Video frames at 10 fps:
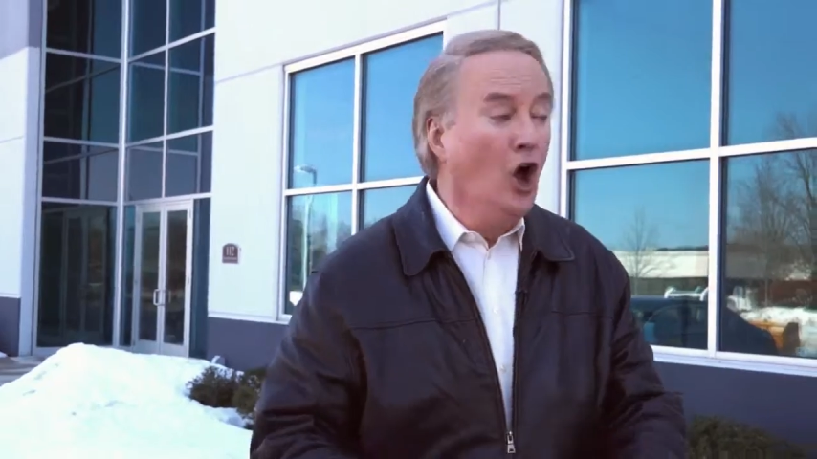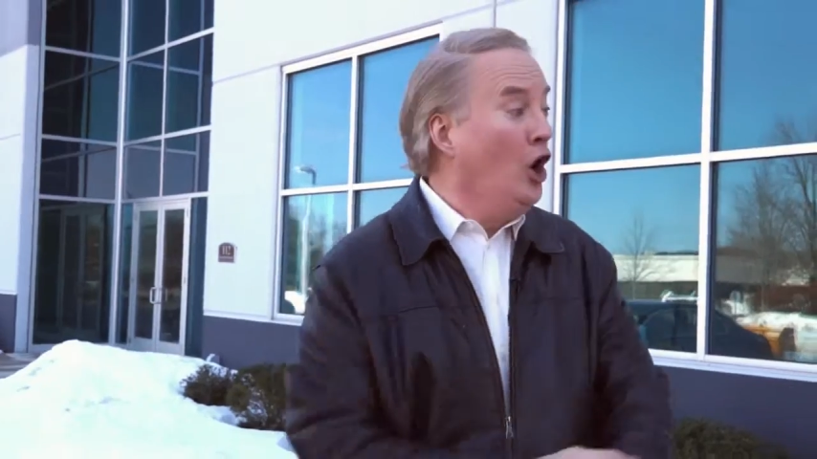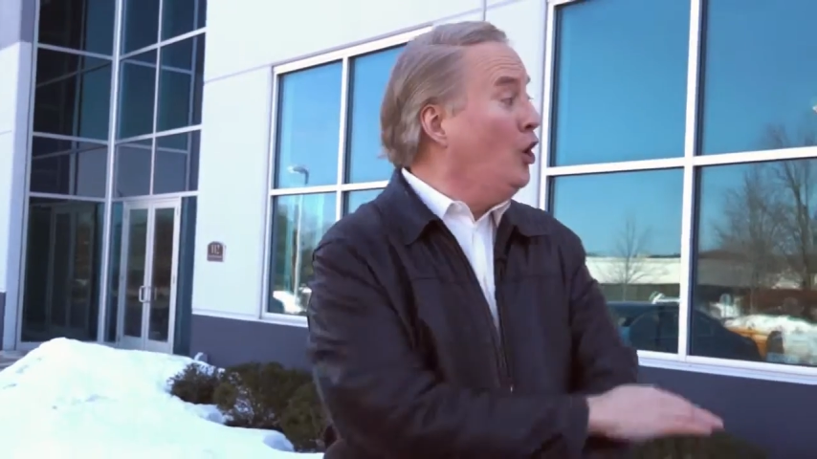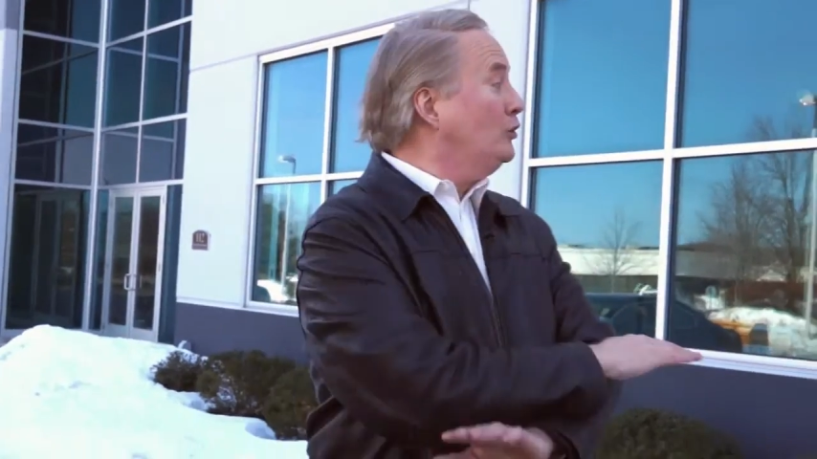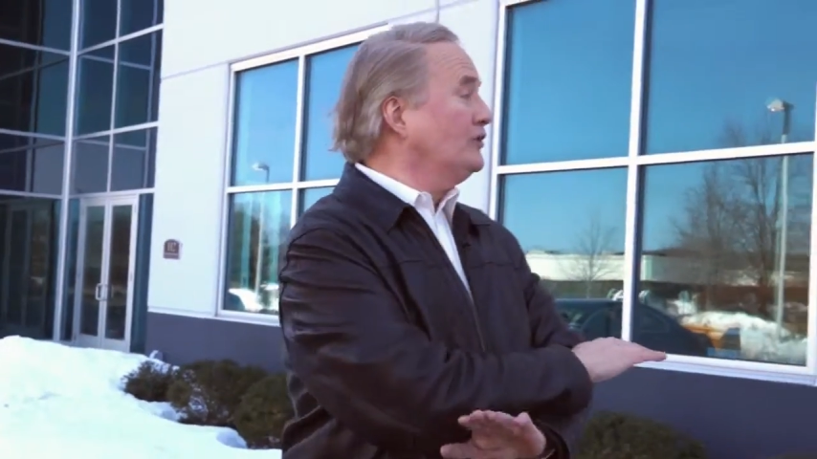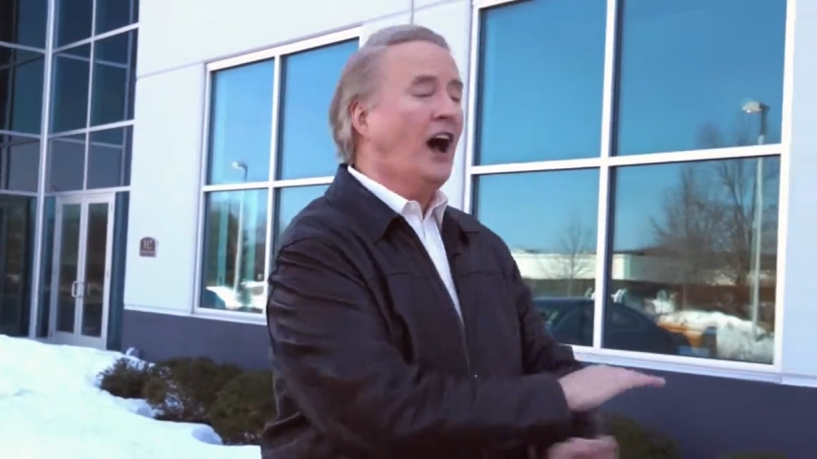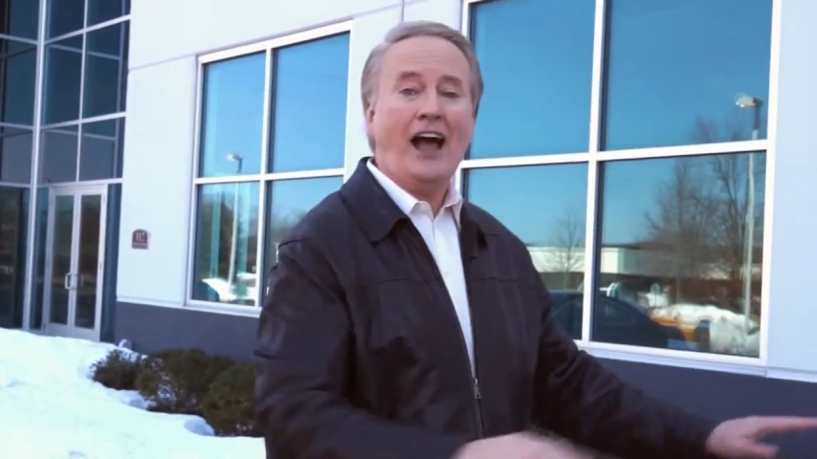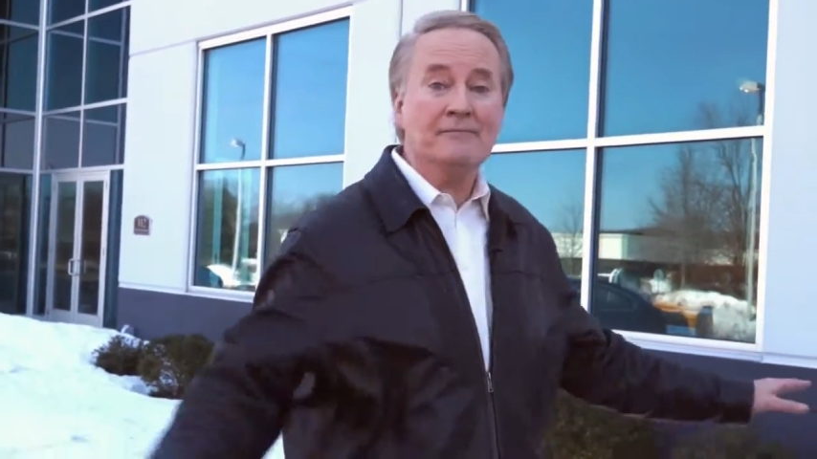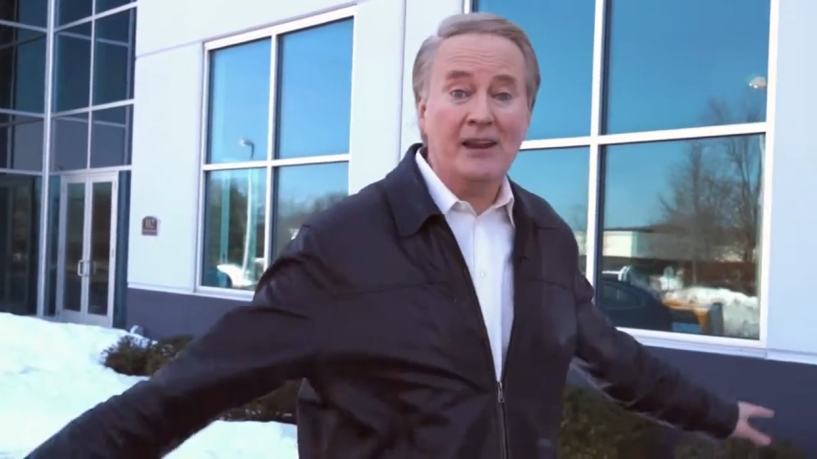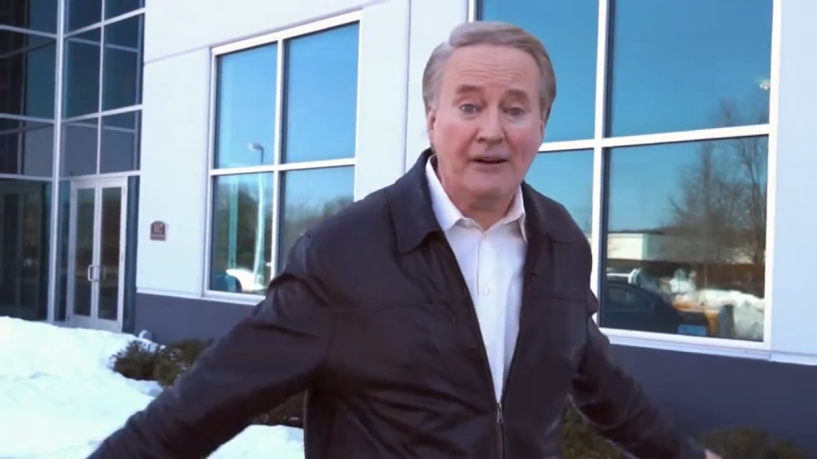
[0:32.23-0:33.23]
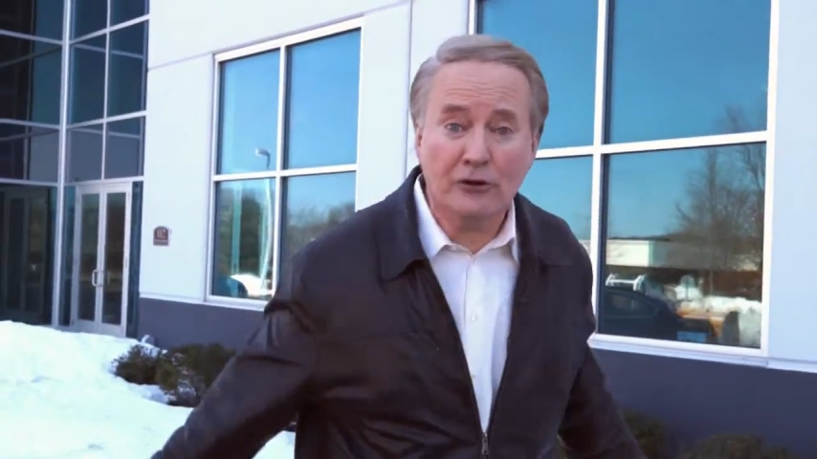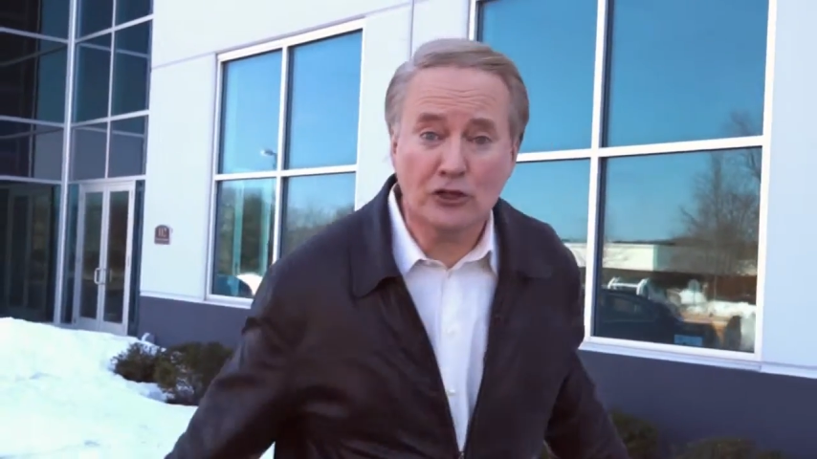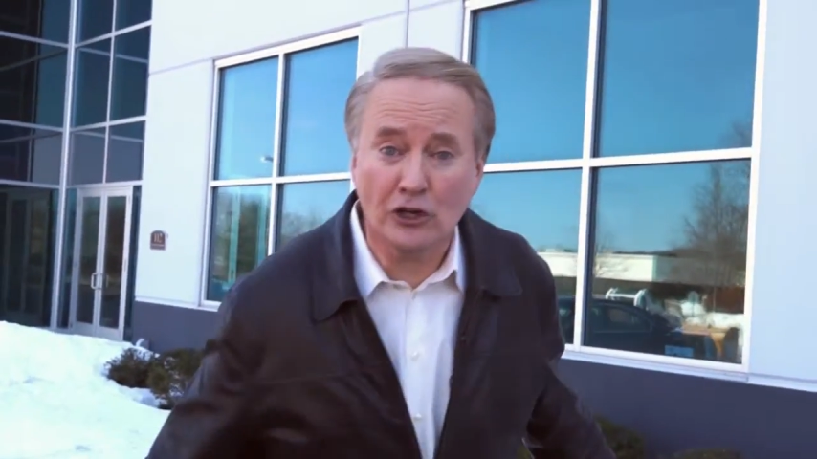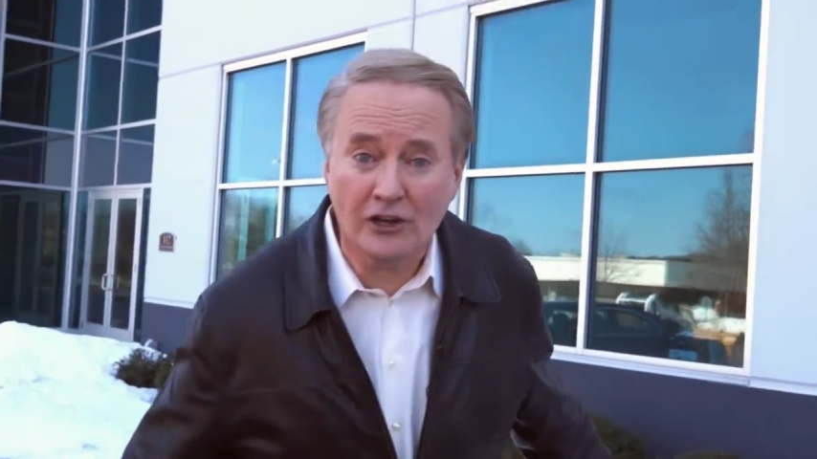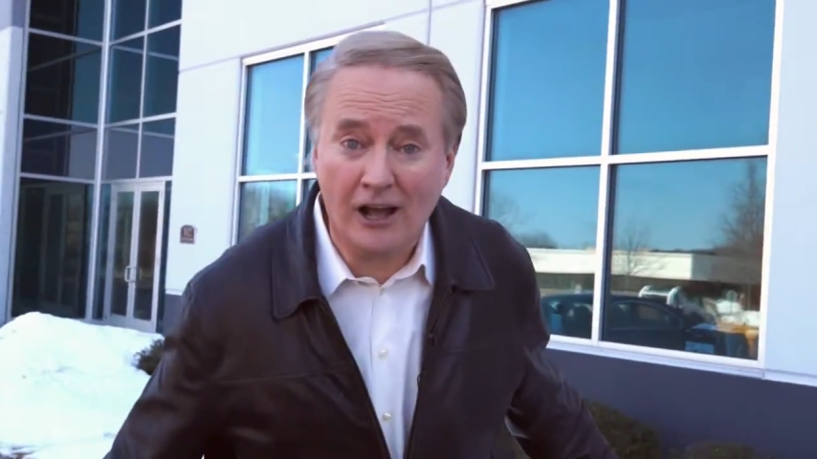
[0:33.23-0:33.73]
whose time never
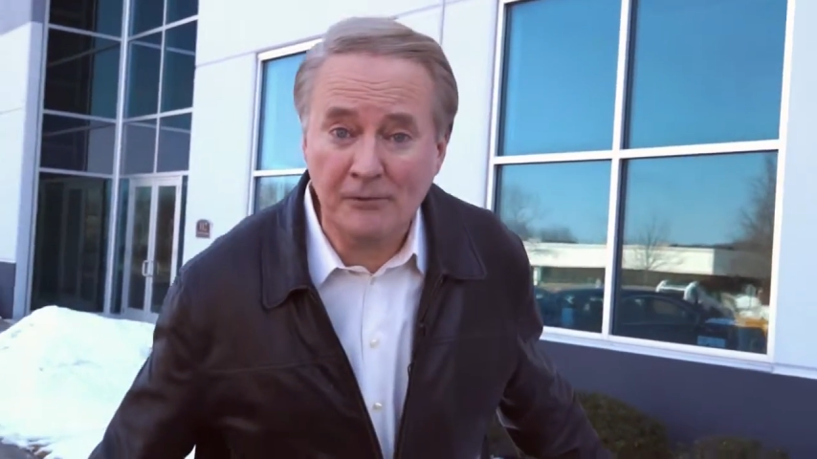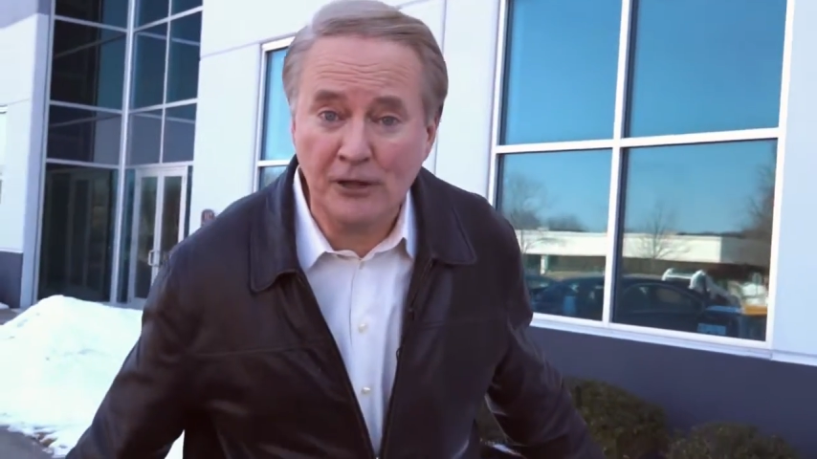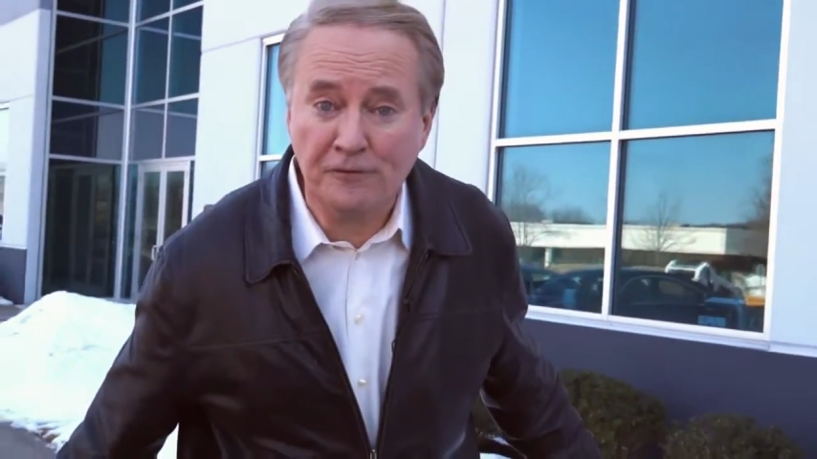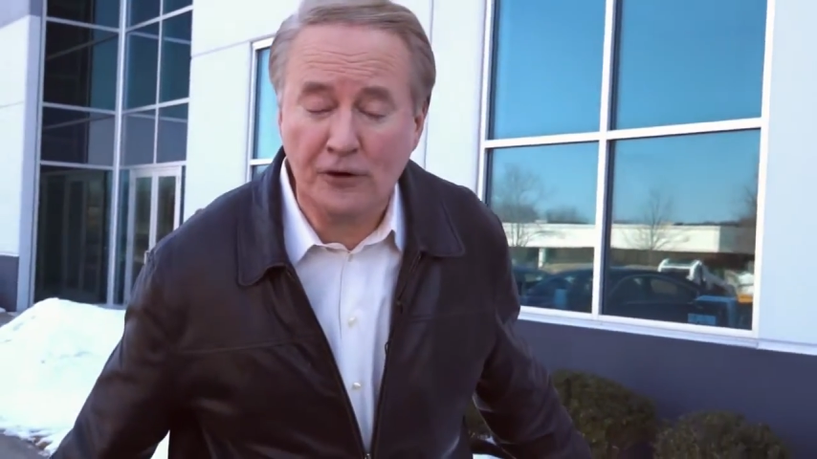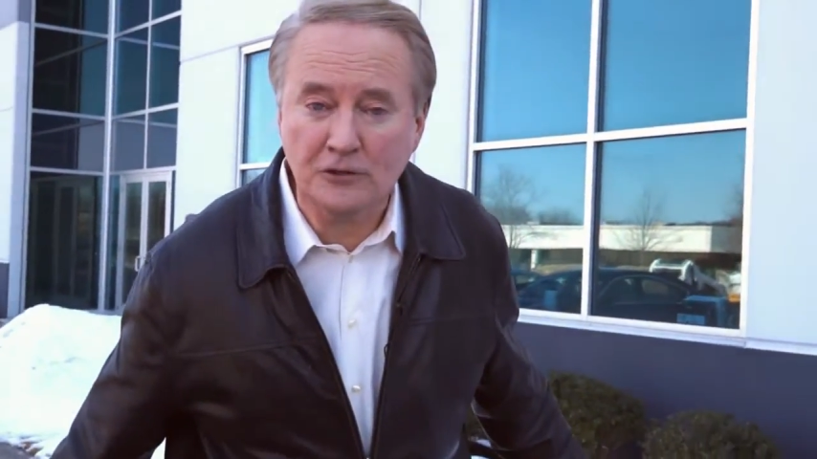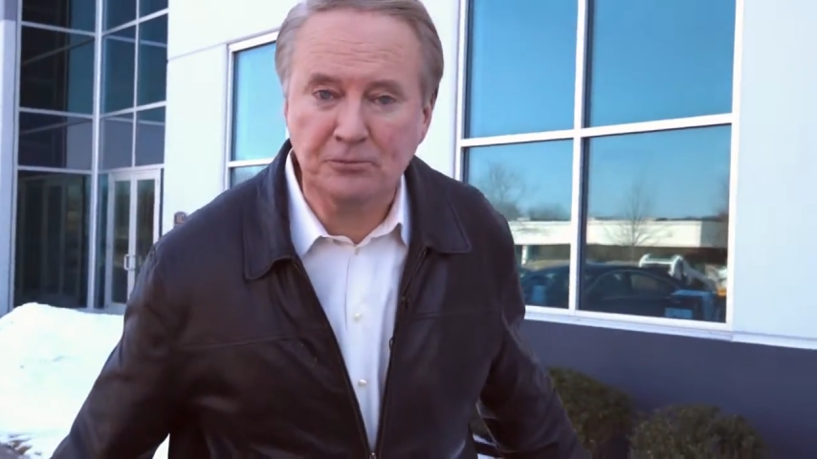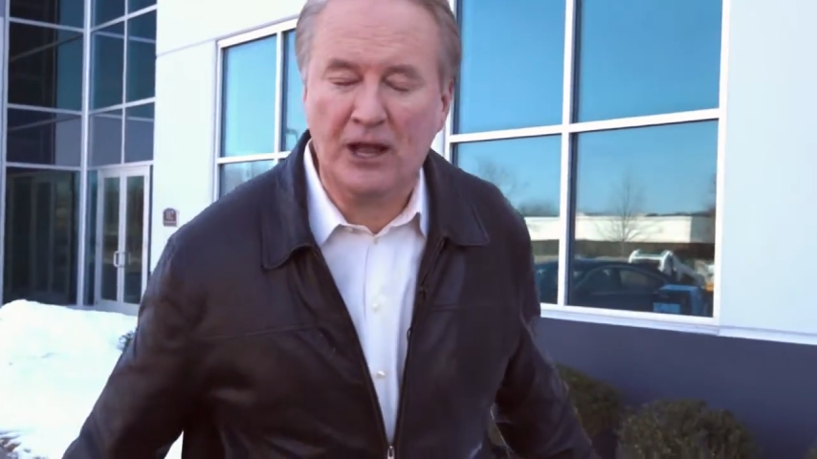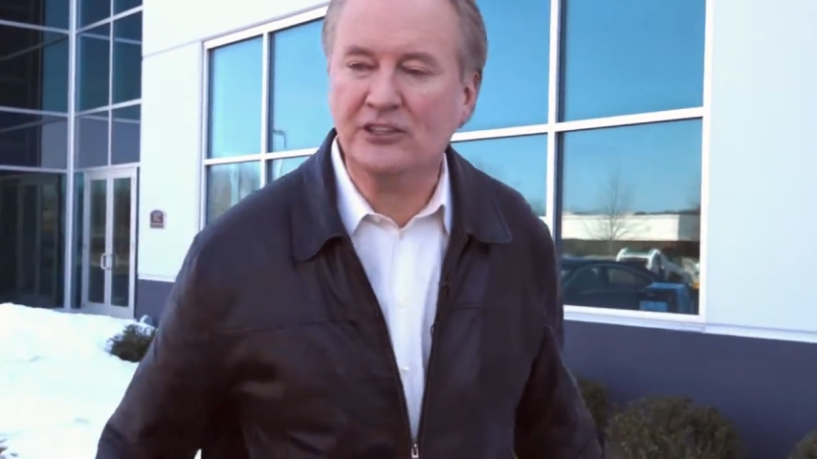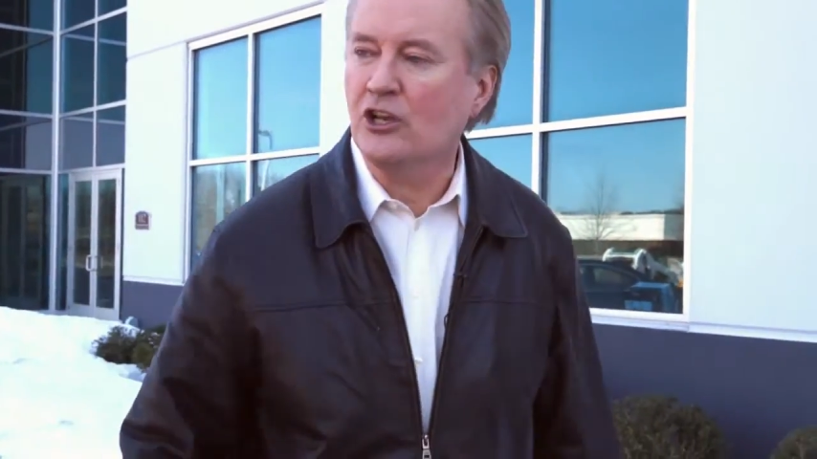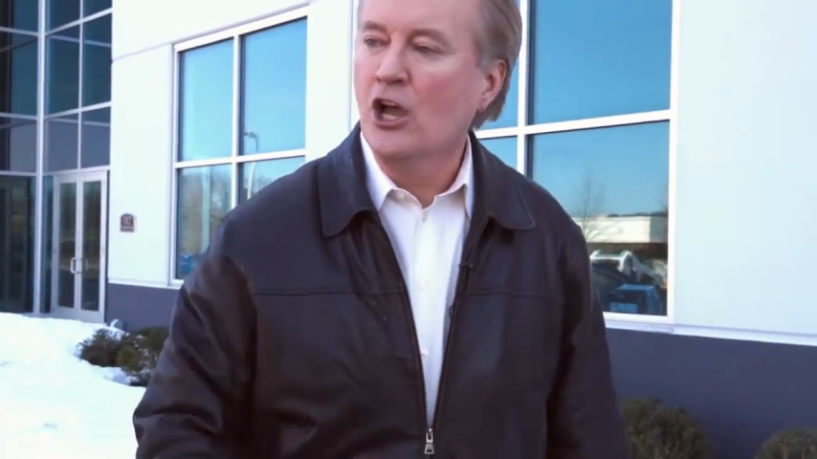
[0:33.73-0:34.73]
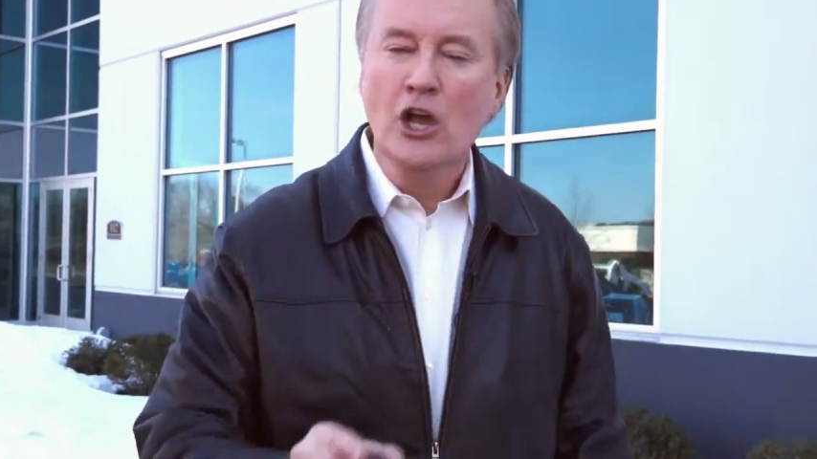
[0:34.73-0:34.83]
should have come in the first place.